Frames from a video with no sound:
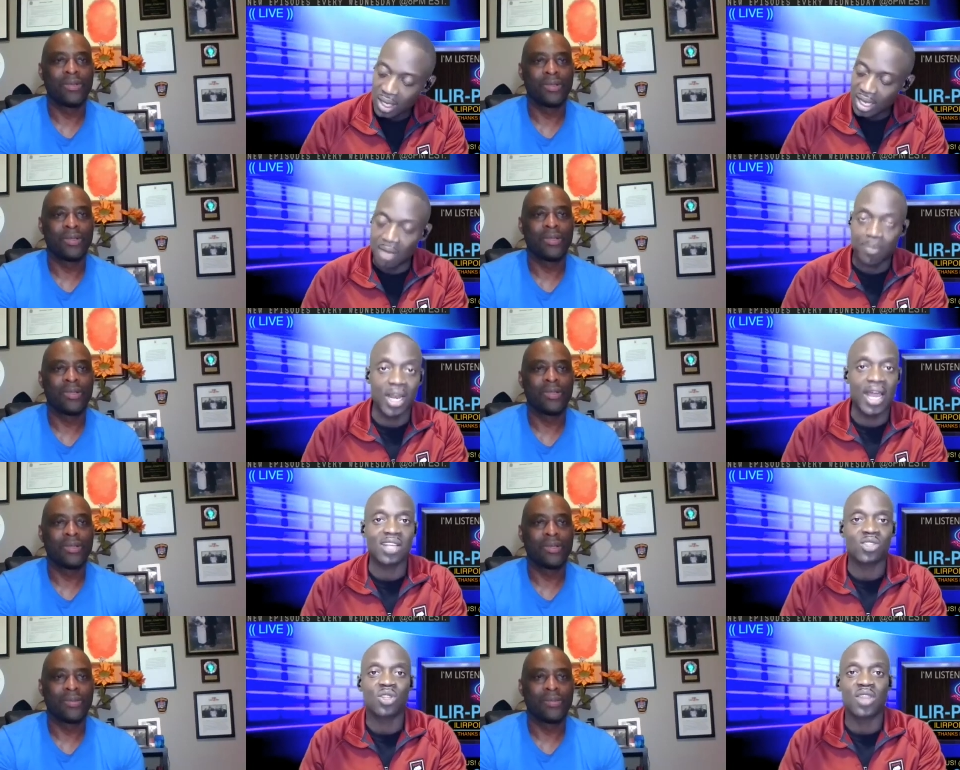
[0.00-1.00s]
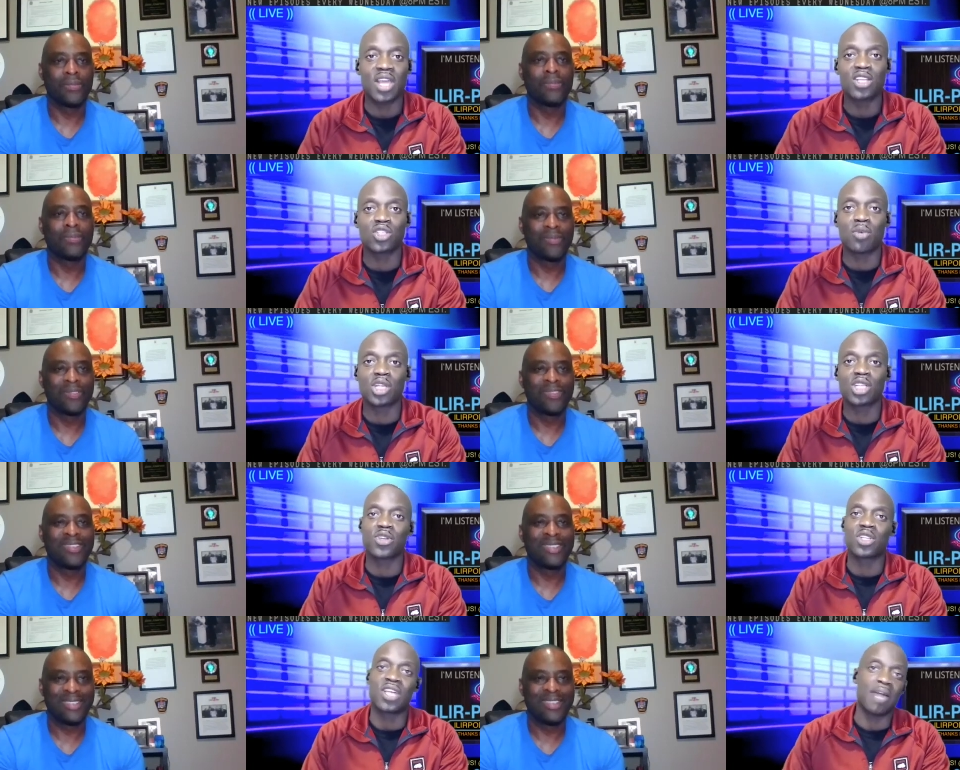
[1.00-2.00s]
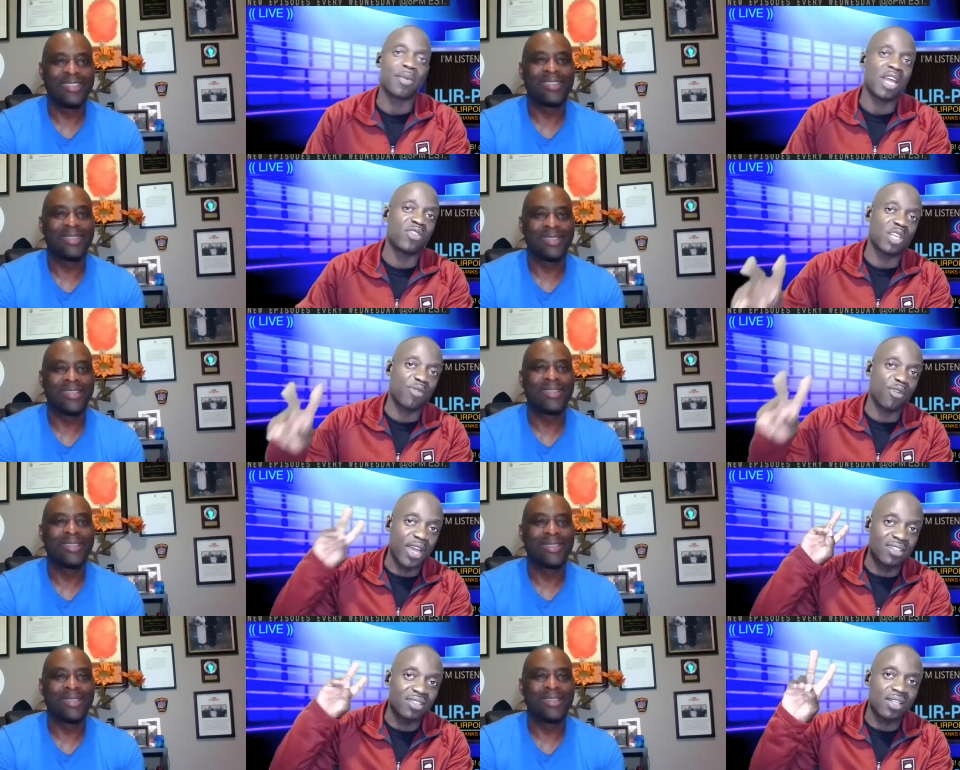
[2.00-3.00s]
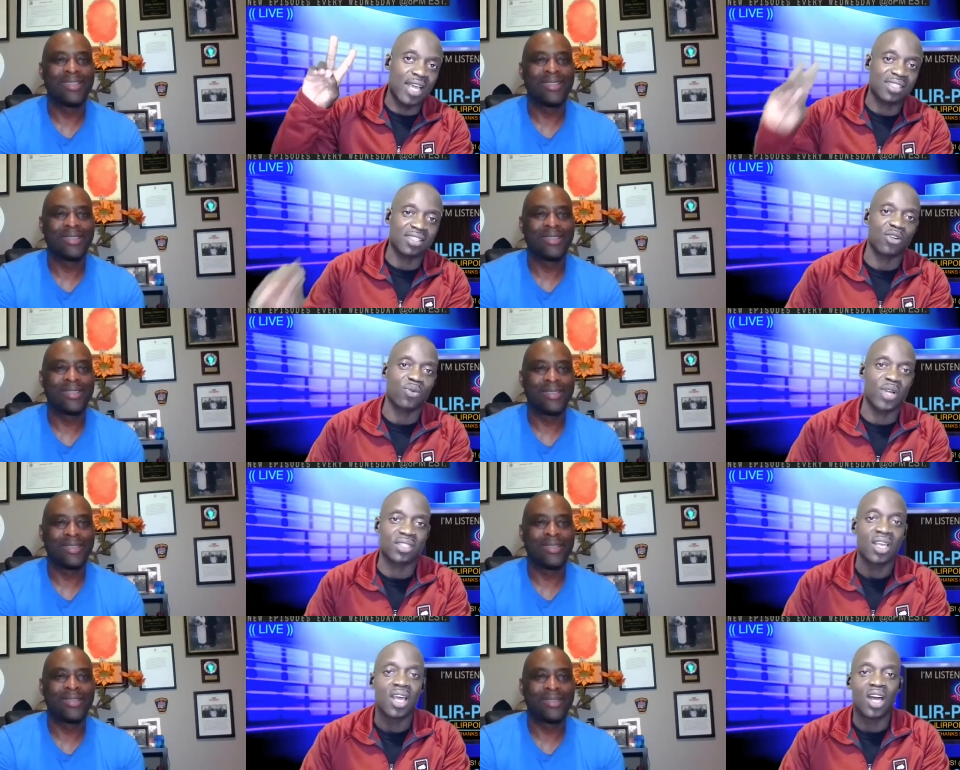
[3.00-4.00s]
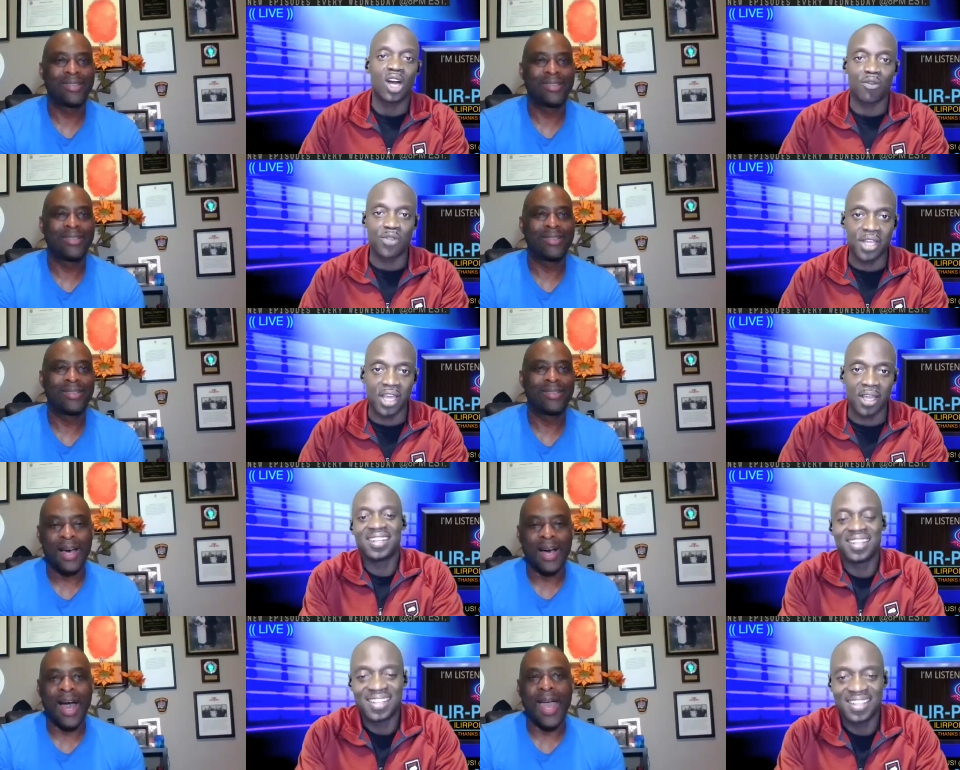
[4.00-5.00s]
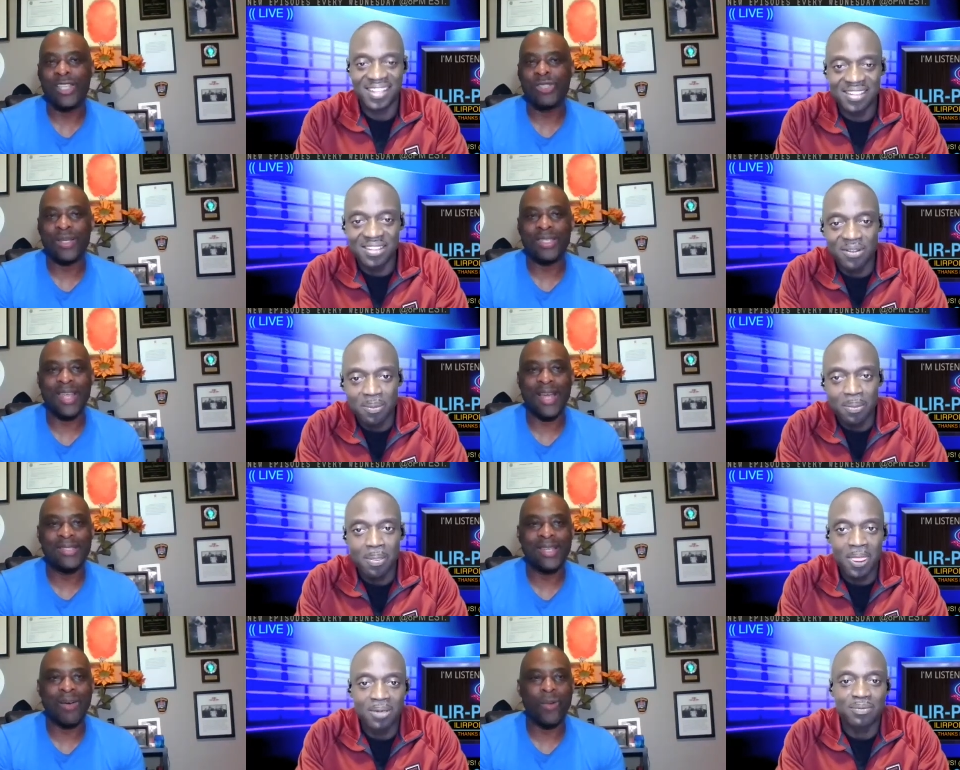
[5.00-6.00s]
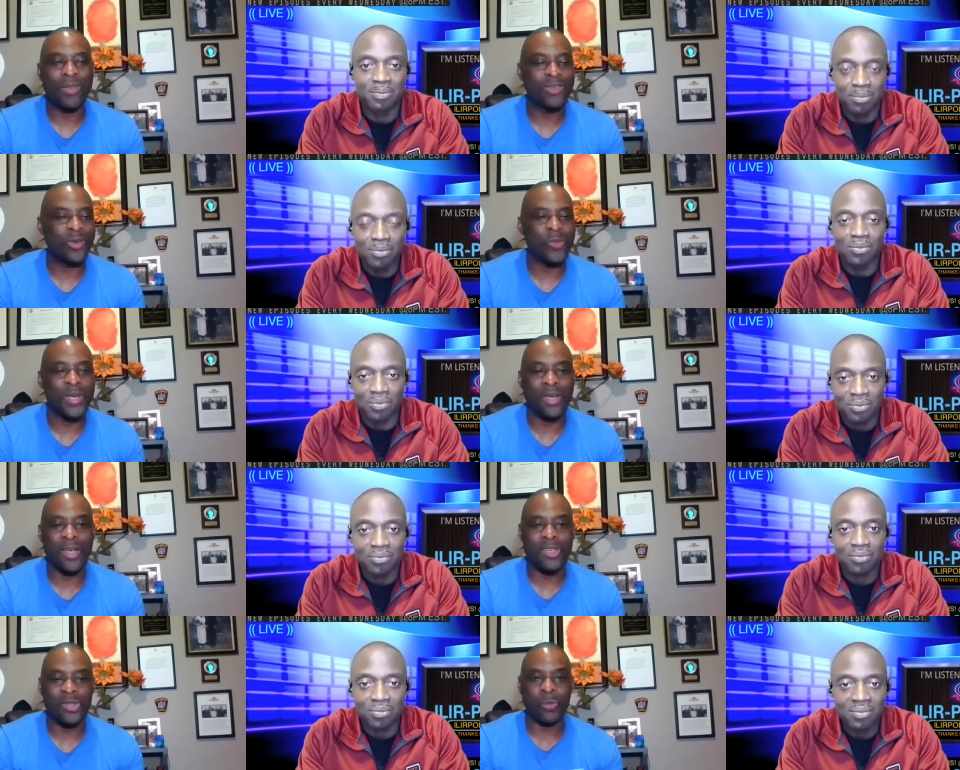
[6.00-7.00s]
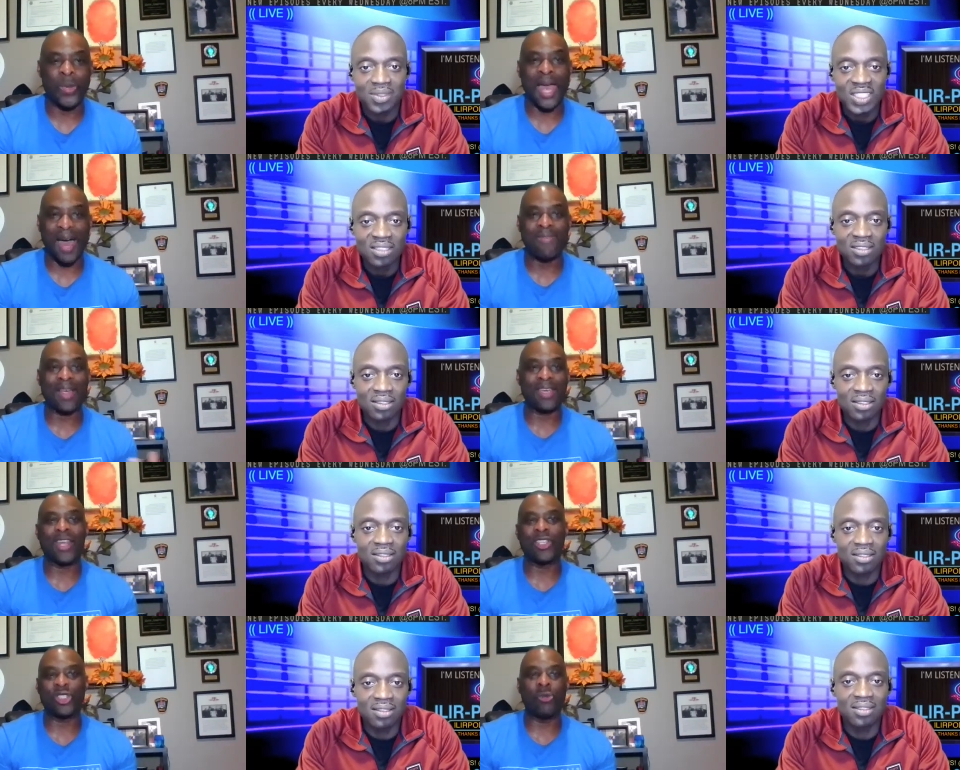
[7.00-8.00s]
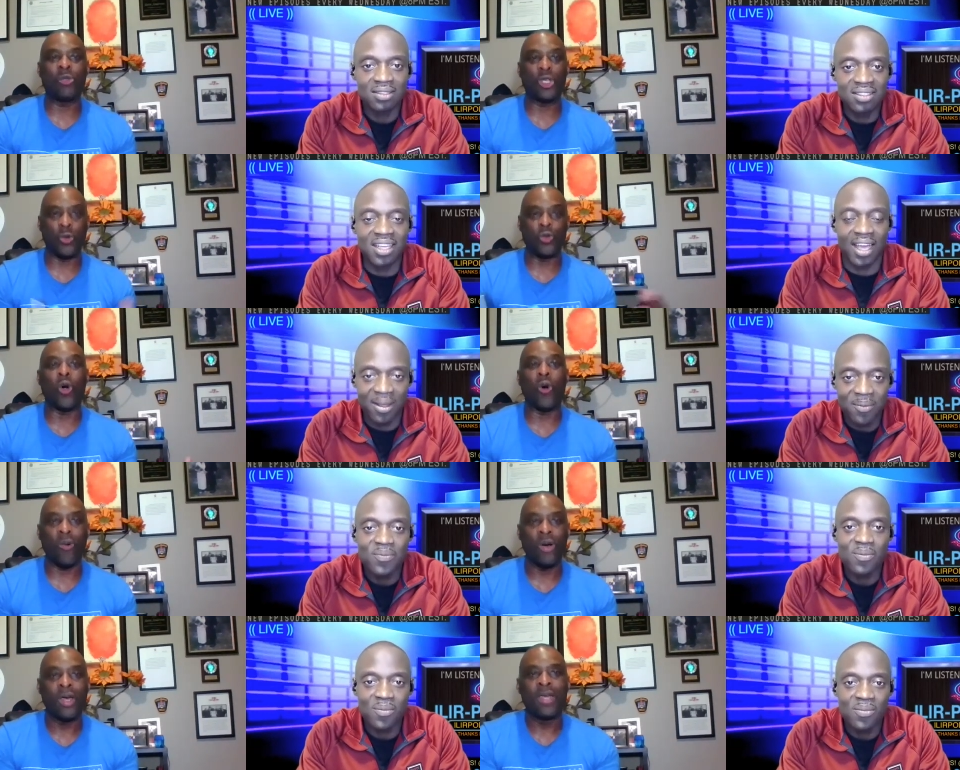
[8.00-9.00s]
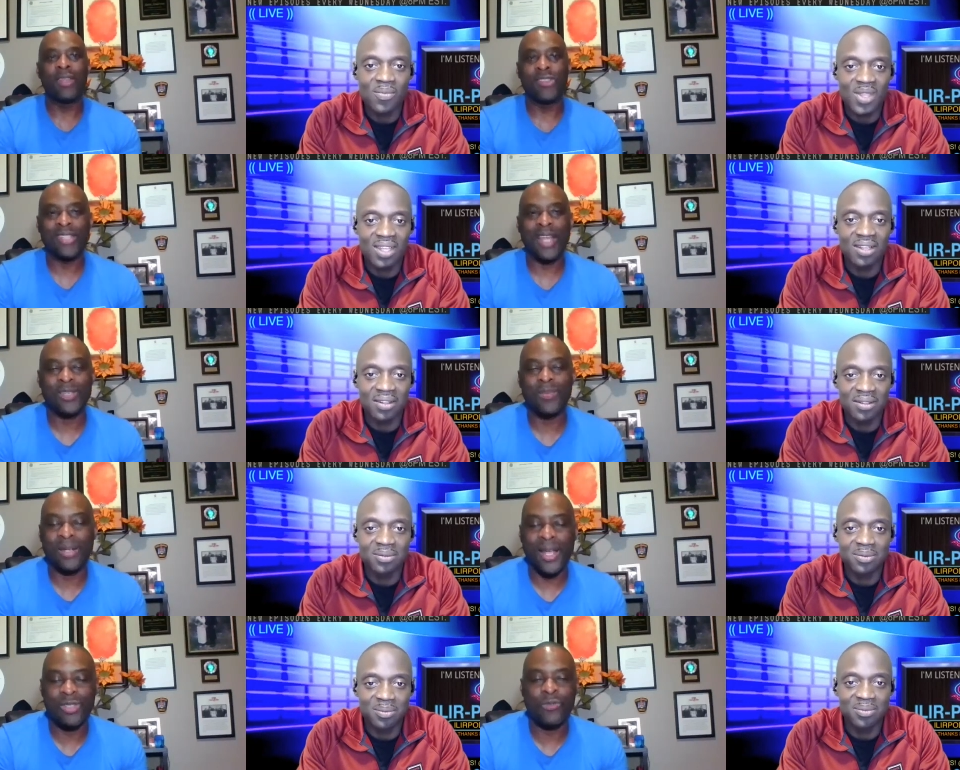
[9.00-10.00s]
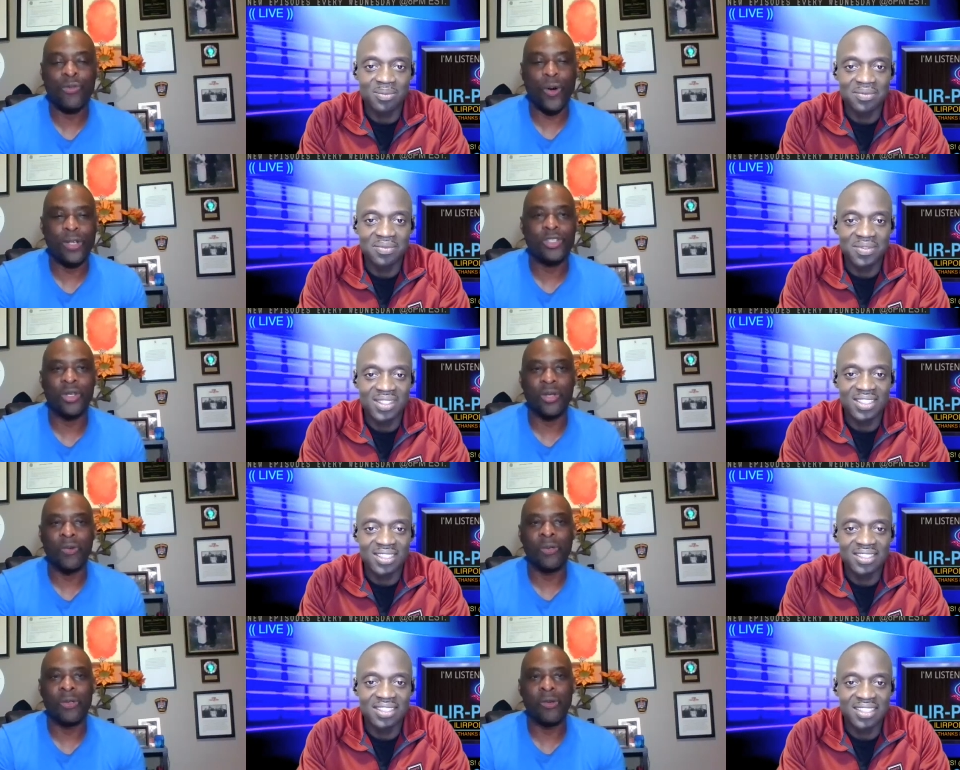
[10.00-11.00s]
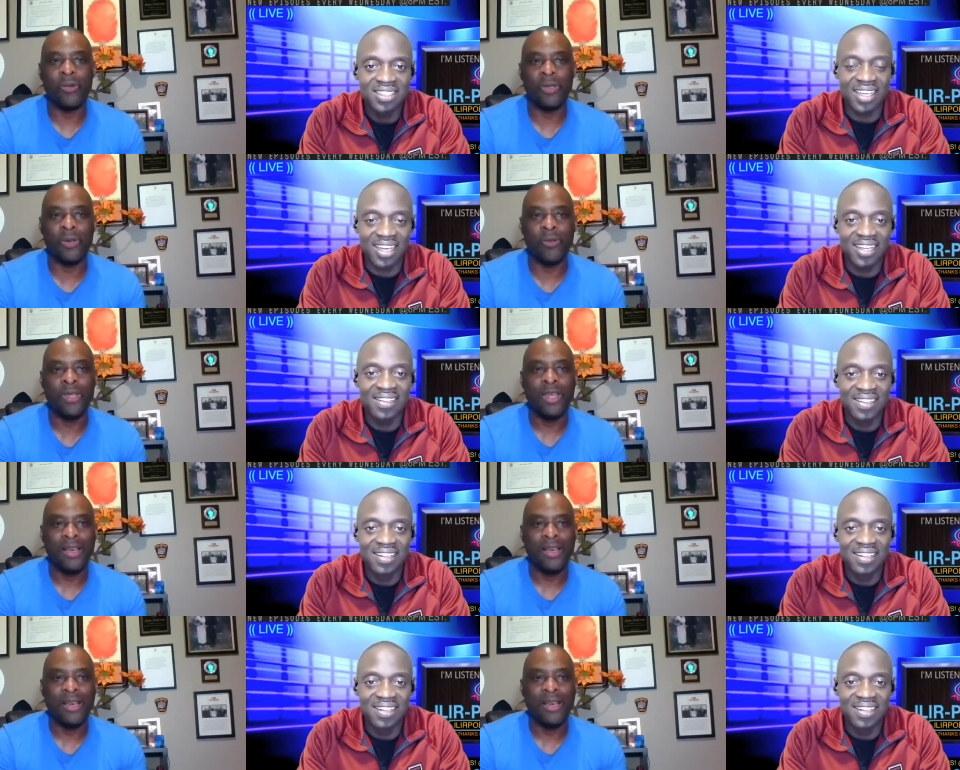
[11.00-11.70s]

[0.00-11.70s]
Speaker 1: a blast. Thank you so much for your time and have yourself a fantastic rest of the day. I expected that
Speaker 2: with you because we have that connection. You know, this is not something that's foreign to you.